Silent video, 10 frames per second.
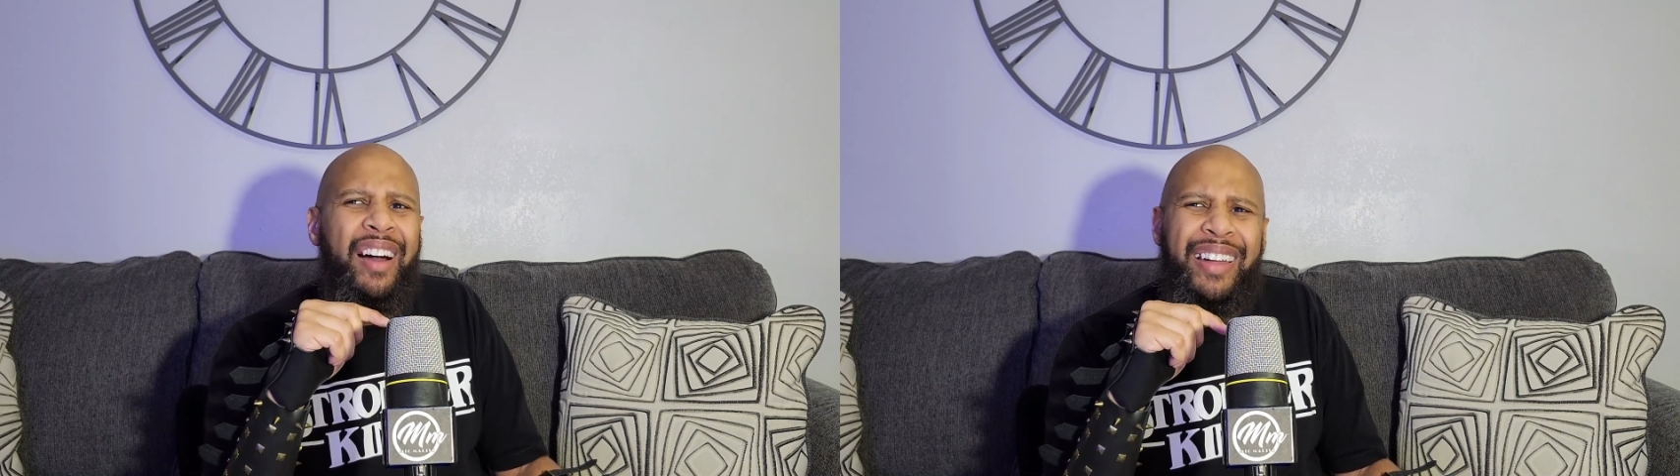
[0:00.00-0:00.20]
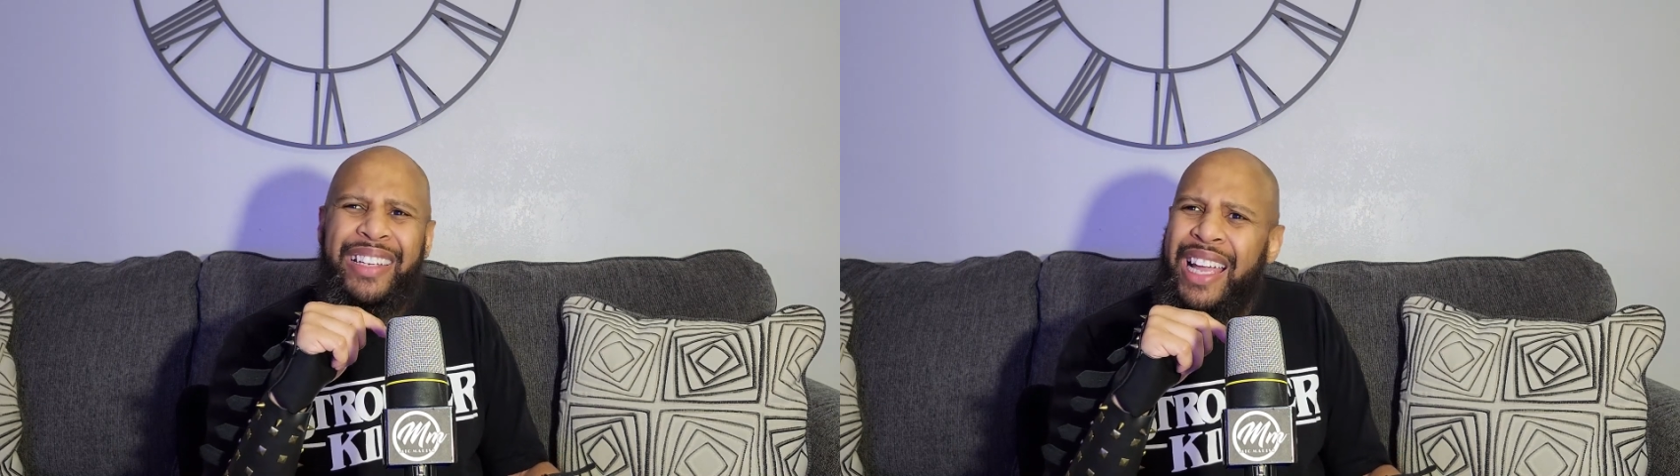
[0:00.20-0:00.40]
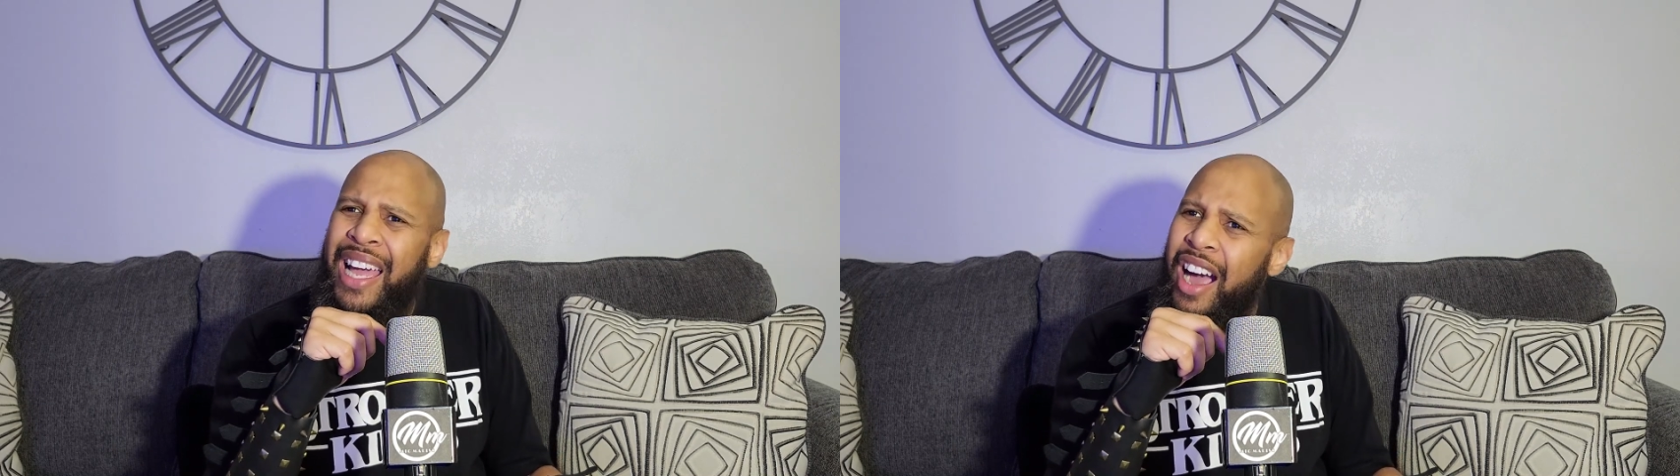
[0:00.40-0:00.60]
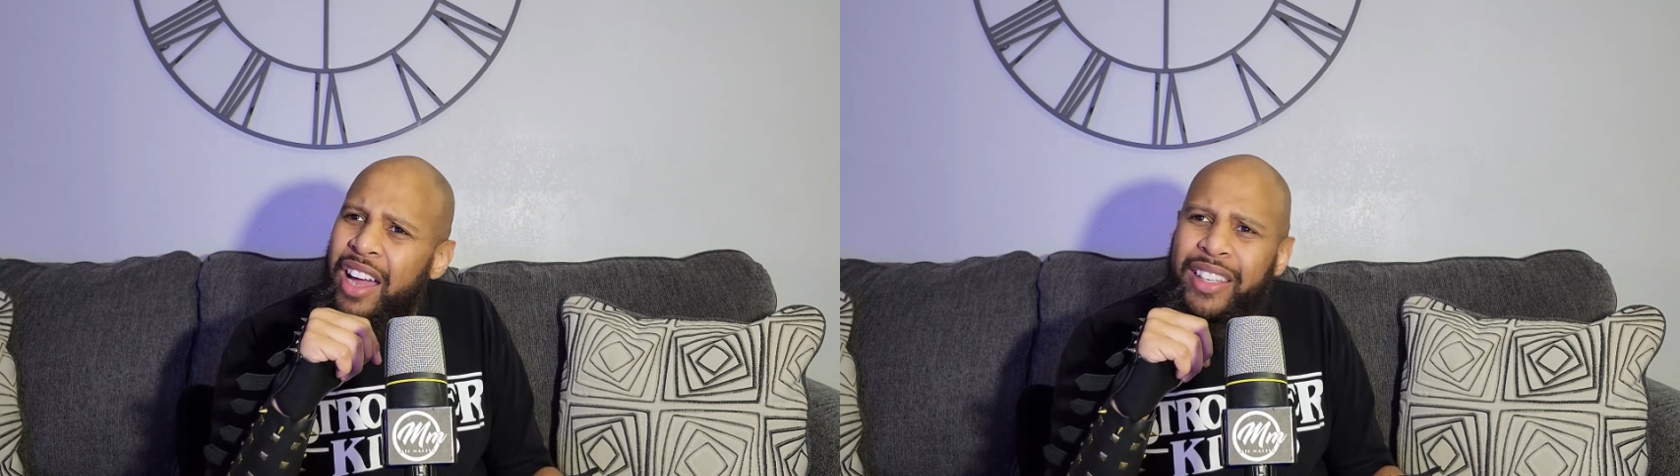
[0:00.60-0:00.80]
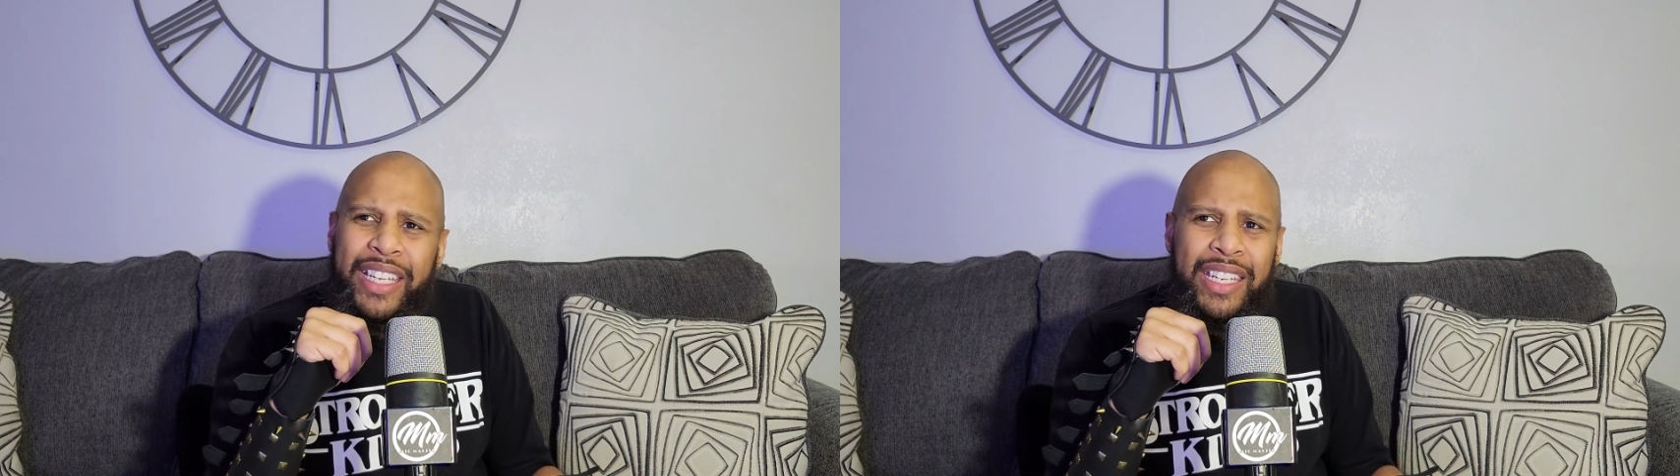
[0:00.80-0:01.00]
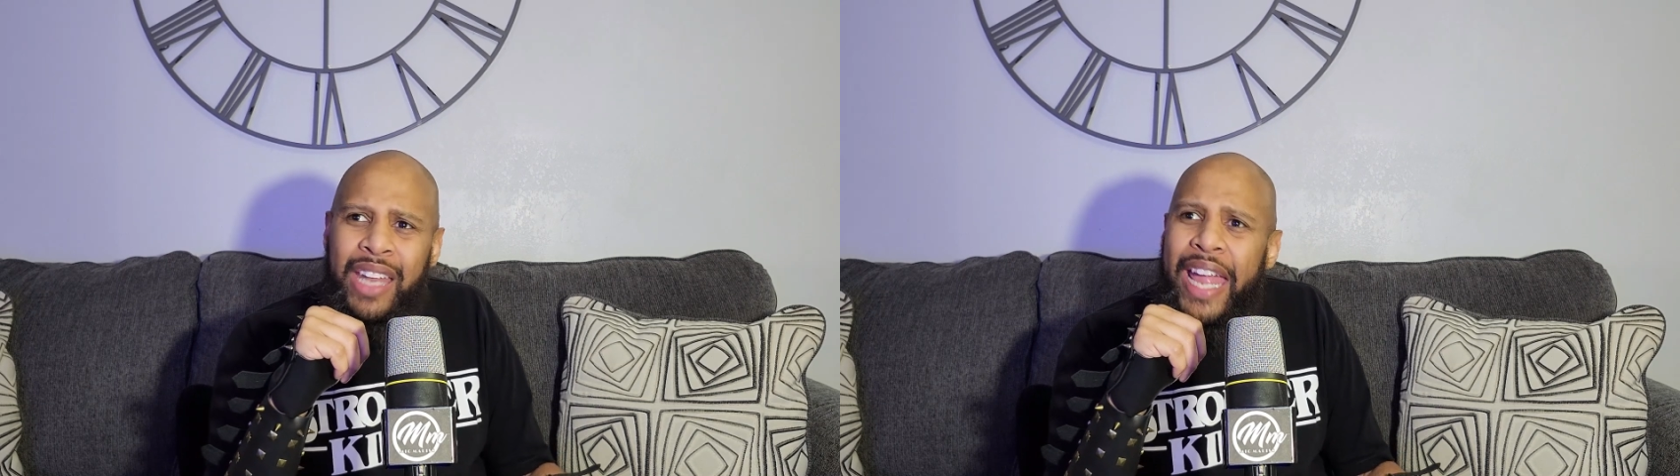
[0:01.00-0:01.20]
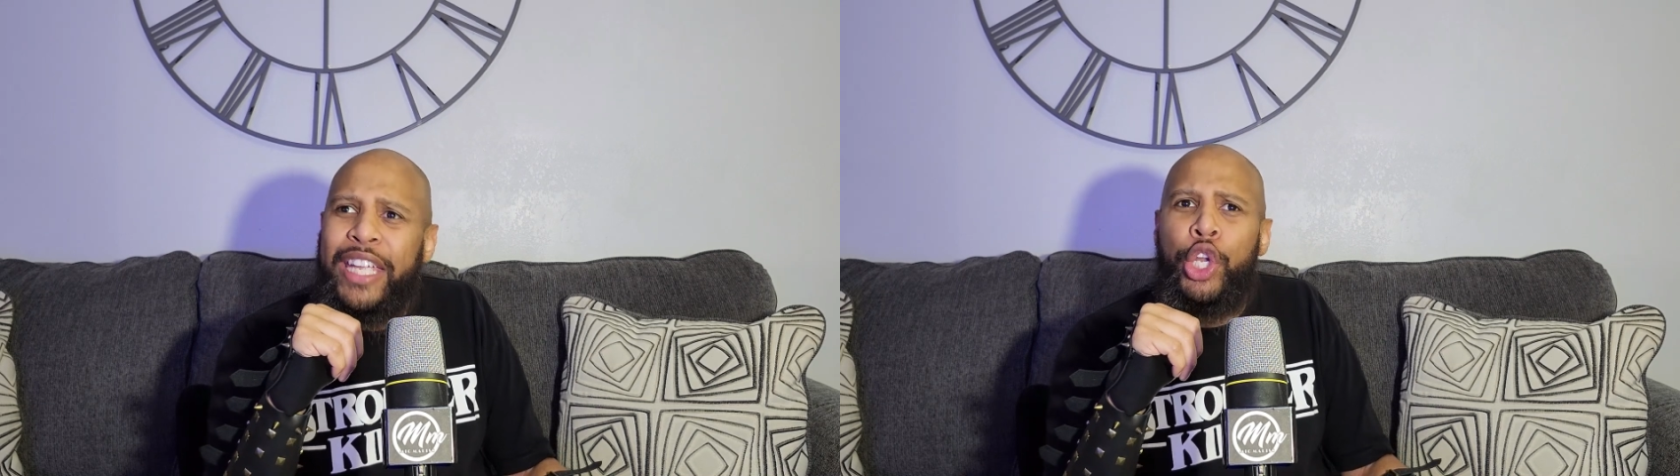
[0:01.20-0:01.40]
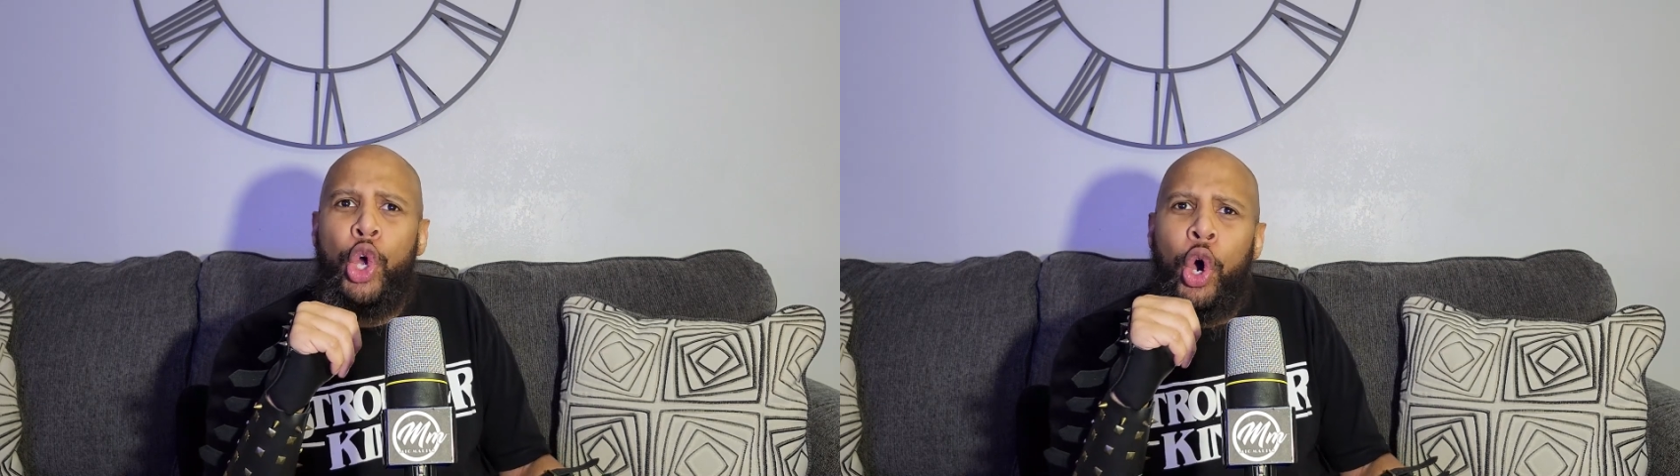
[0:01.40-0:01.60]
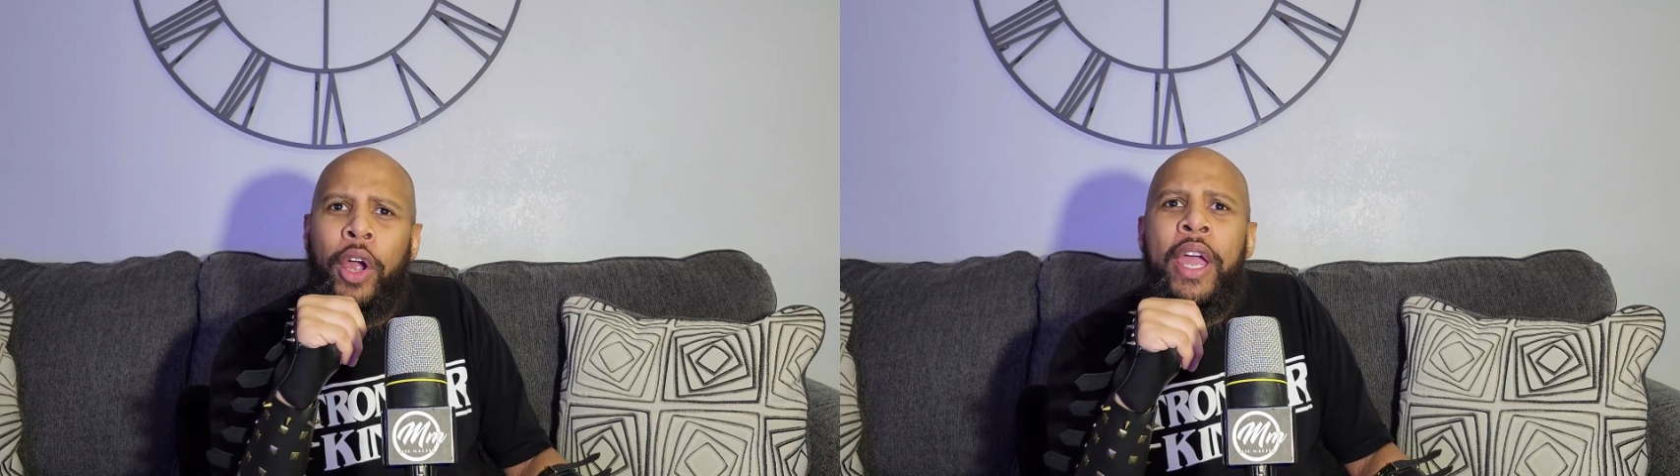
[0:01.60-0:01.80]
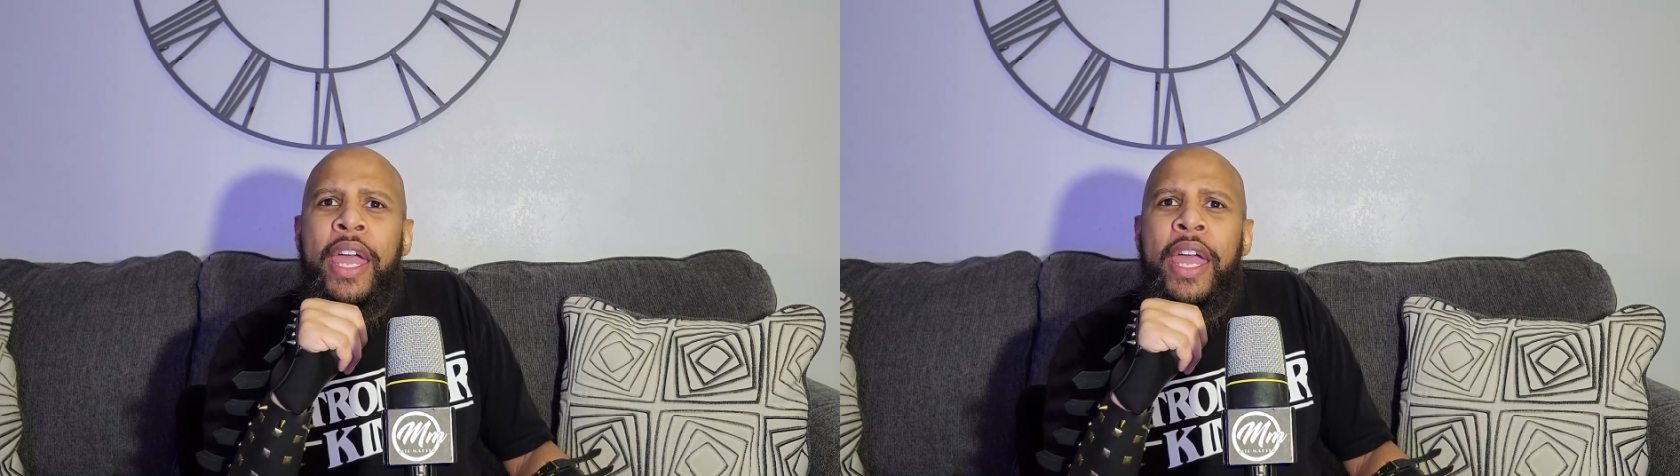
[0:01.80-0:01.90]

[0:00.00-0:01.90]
ungodly Nicanor,